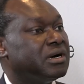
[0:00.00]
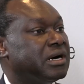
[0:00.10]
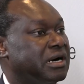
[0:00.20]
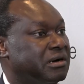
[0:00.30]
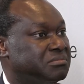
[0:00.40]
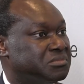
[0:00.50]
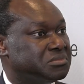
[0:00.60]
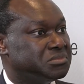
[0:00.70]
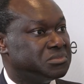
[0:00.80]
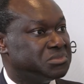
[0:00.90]

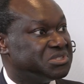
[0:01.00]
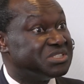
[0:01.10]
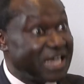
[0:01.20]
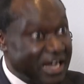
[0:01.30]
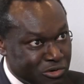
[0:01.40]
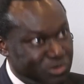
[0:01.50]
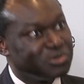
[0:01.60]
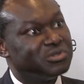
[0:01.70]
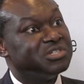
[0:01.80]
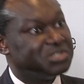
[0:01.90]
um,
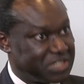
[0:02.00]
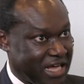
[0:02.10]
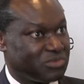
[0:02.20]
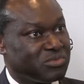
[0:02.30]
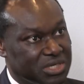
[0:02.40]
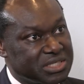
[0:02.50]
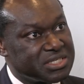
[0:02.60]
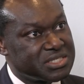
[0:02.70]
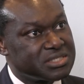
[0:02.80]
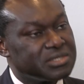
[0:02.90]
narco
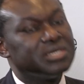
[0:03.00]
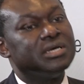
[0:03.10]
networks,